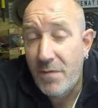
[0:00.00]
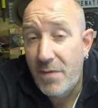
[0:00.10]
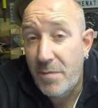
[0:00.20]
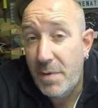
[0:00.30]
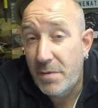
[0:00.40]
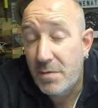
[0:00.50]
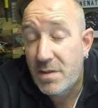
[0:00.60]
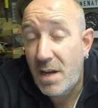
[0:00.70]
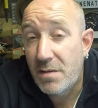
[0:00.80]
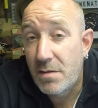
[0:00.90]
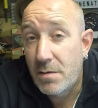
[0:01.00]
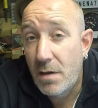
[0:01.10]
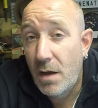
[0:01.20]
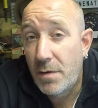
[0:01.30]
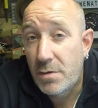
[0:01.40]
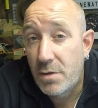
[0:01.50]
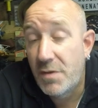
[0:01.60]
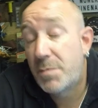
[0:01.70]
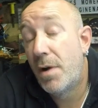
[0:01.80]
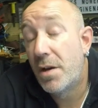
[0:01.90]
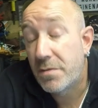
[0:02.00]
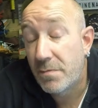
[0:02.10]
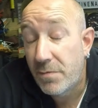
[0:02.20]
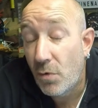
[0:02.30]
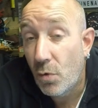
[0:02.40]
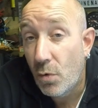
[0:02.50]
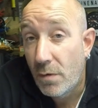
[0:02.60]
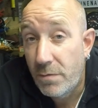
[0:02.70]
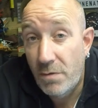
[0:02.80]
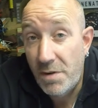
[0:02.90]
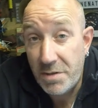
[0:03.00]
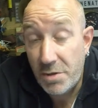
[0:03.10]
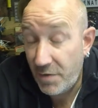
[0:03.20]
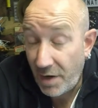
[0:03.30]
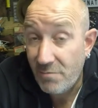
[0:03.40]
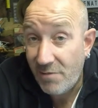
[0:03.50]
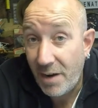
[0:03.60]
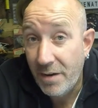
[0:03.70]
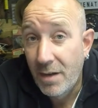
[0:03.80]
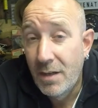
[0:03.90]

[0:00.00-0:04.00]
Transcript: have been sent uh, to this person for for a reason because they don't run.